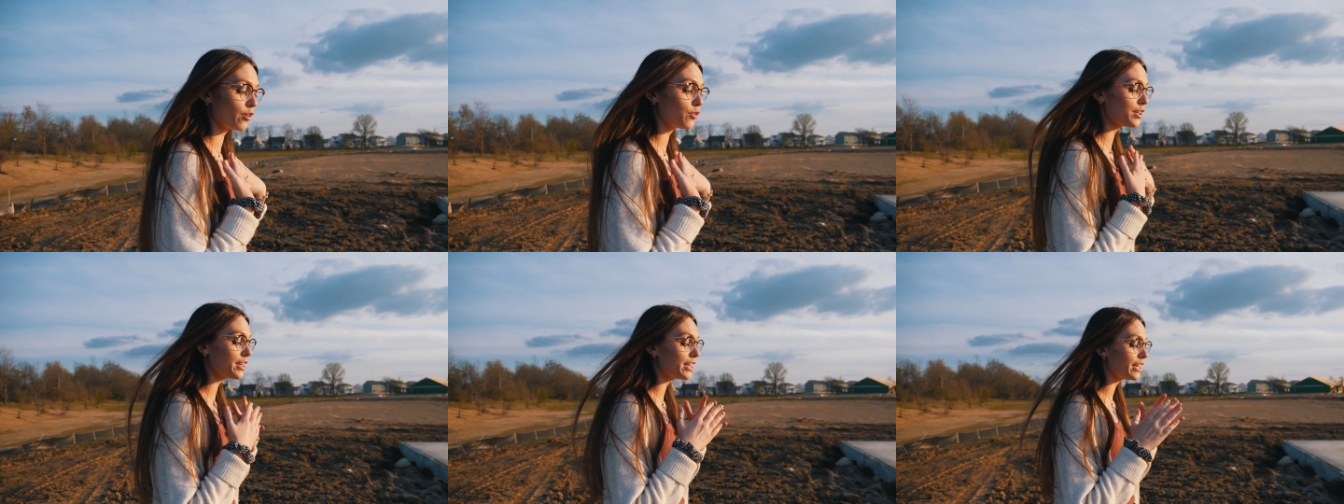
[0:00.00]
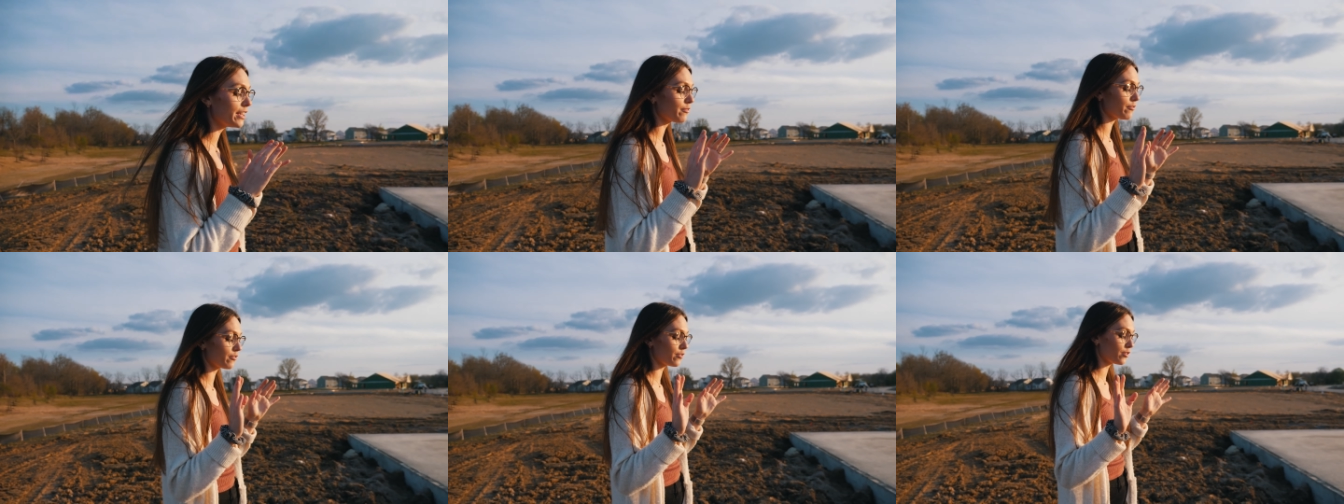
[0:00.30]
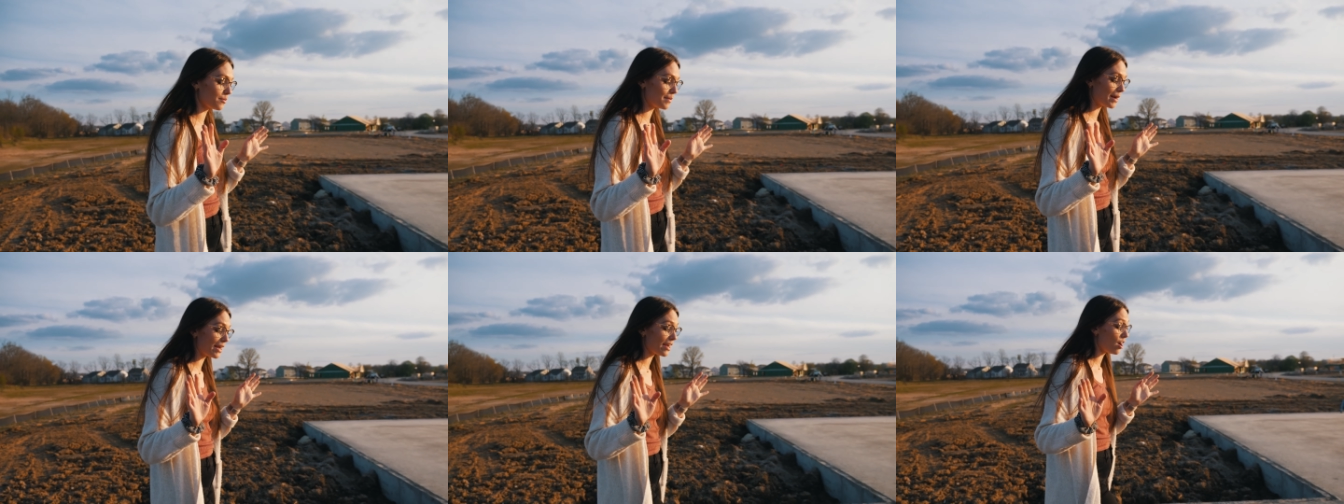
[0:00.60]
only
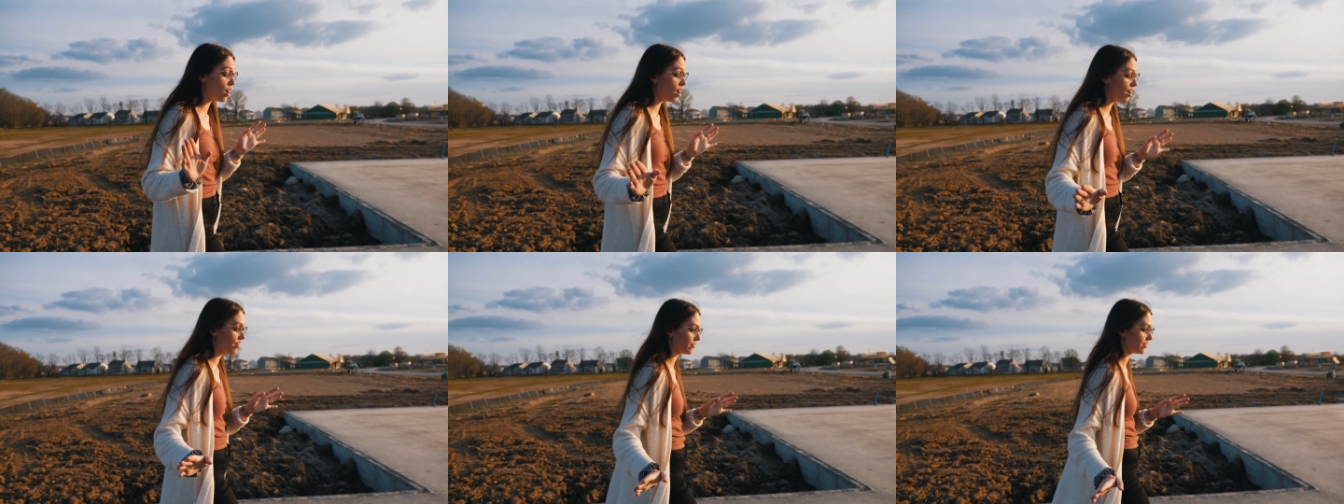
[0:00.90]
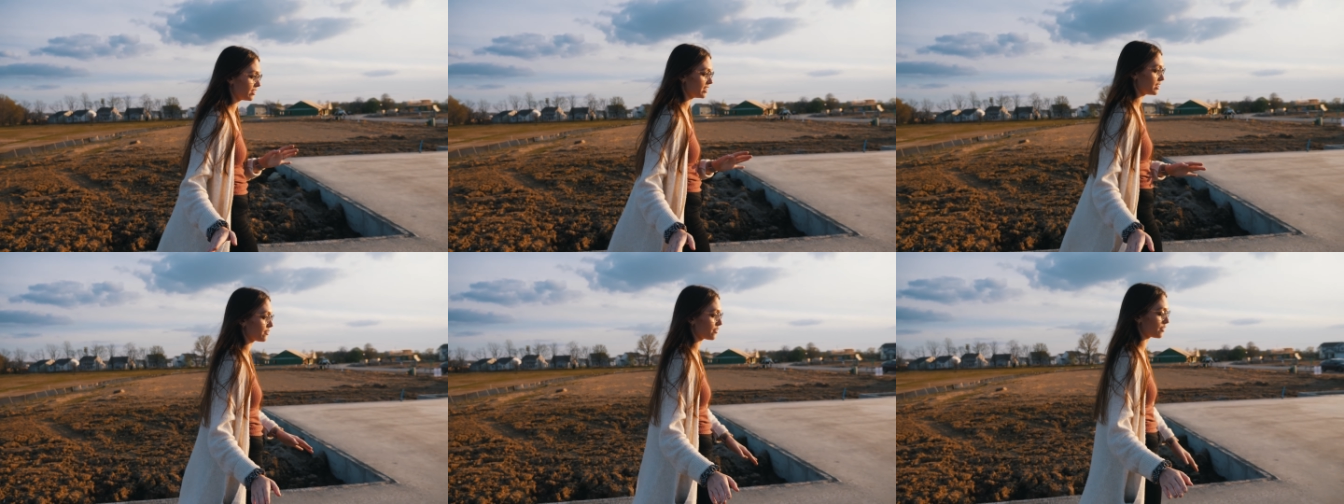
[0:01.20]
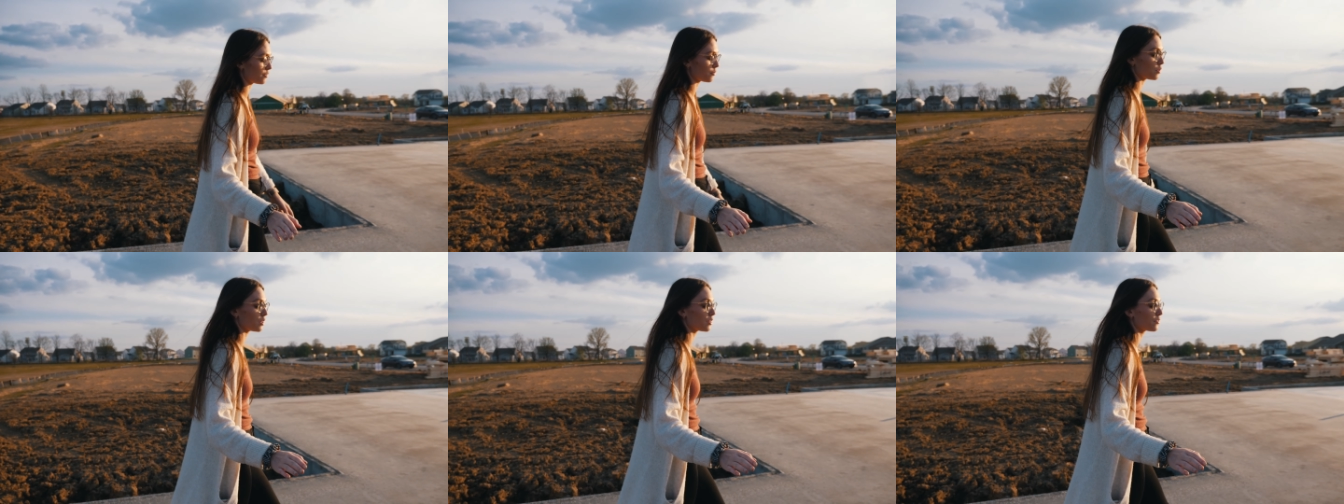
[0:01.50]
for my office
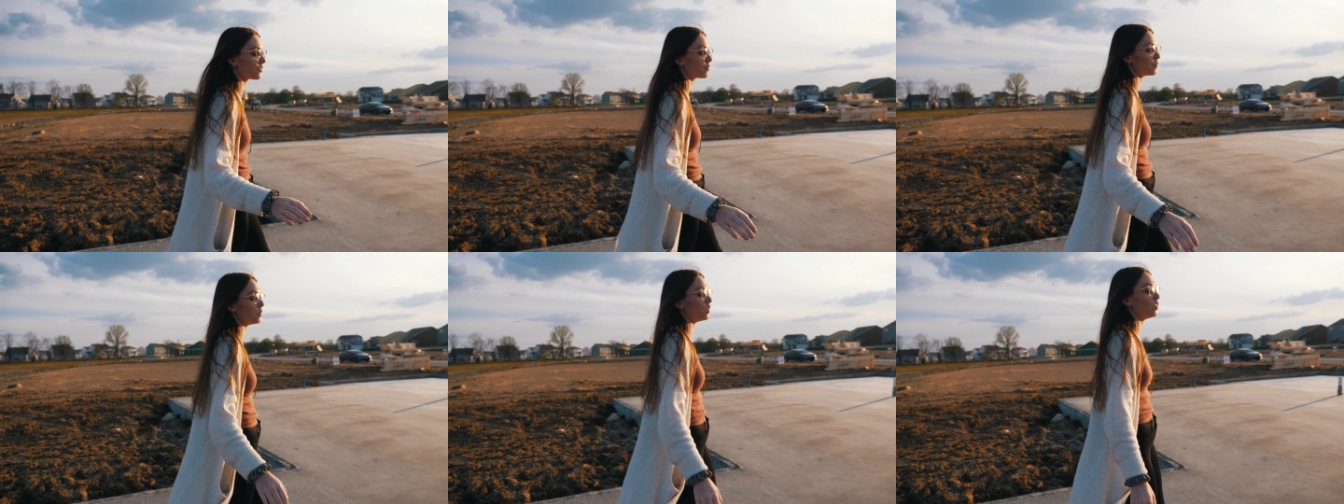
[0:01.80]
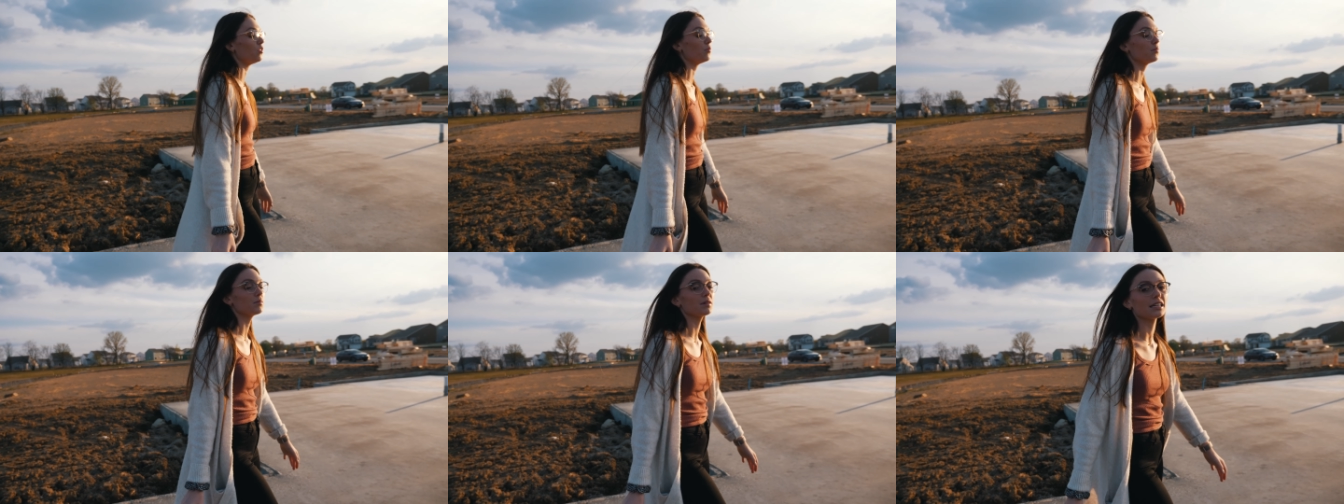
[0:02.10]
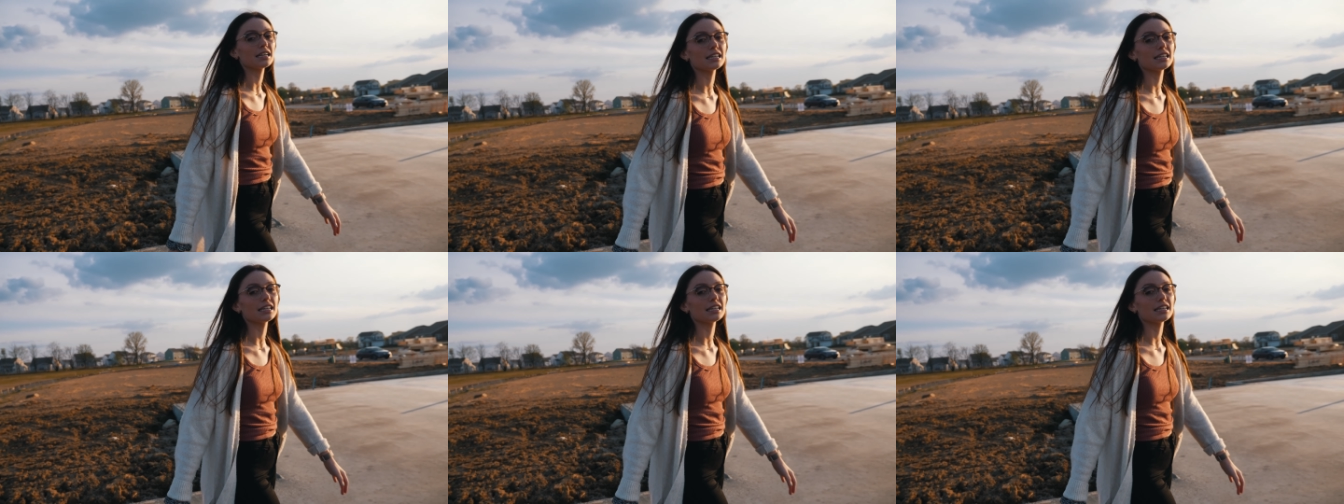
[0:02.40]
for work from home